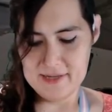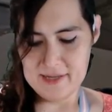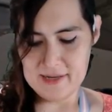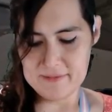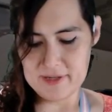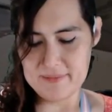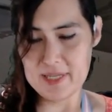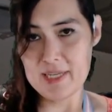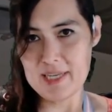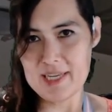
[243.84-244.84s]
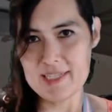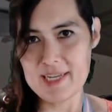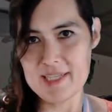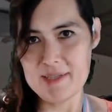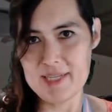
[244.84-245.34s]
I'm going to be
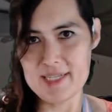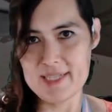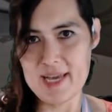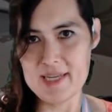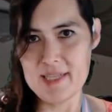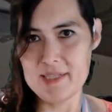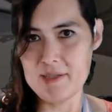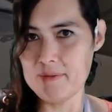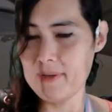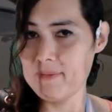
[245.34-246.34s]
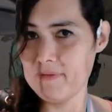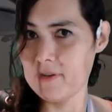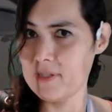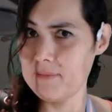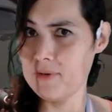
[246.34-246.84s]
excited to test that. It'll be my
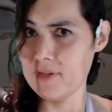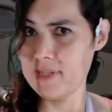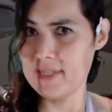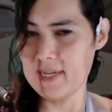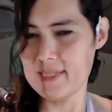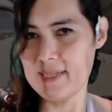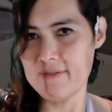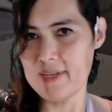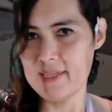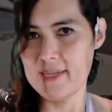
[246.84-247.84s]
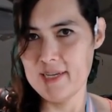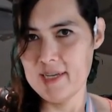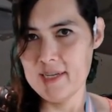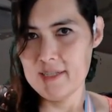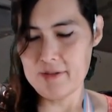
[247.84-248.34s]
first in-person test of it.
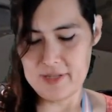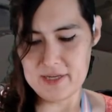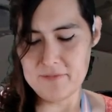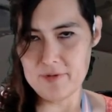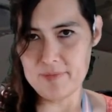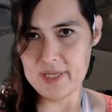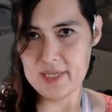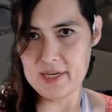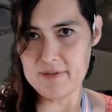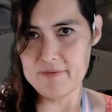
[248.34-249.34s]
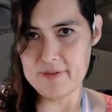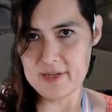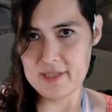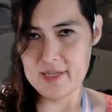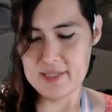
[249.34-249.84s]
So that will be a
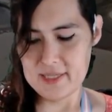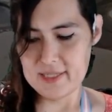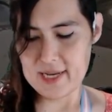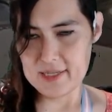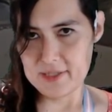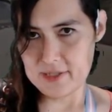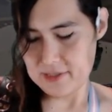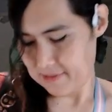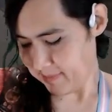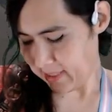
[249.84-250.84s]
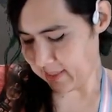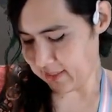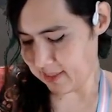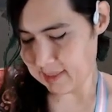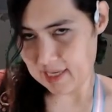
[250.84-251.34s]
fun disaster, because
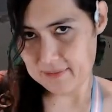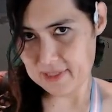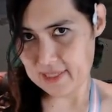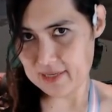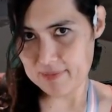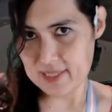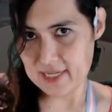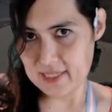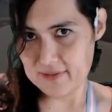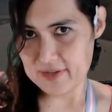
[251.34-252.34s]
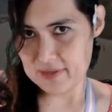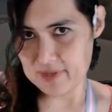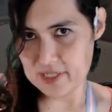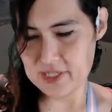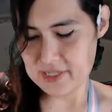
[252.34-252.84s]
this game has not been tested very
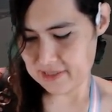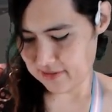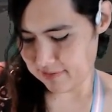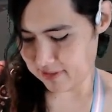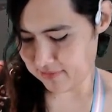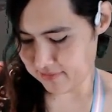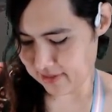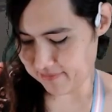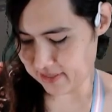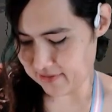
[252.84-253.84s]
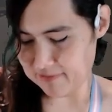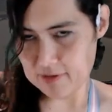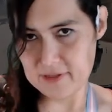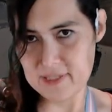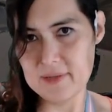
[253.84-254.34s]
much. I've been
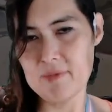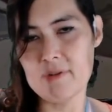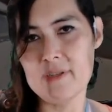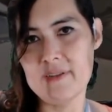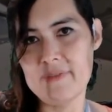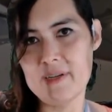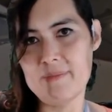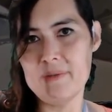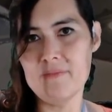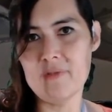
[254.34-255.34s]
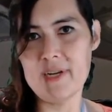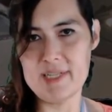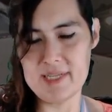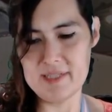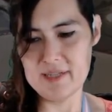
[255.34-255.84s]
focusing more on developing
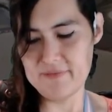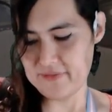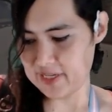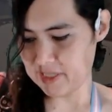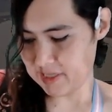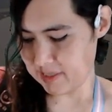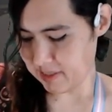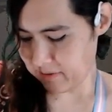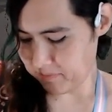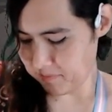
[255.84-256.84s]
bread and Conviction, so